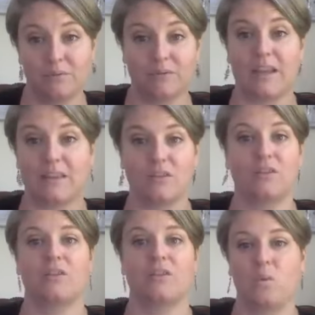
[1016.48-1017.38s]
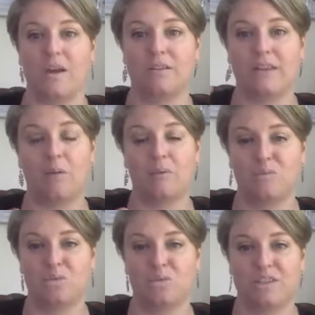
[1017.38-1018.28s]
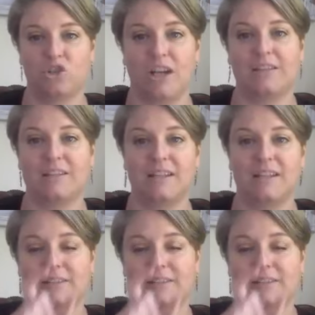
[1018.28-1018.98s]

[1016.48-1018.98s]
Like they're, what that one was suggesting is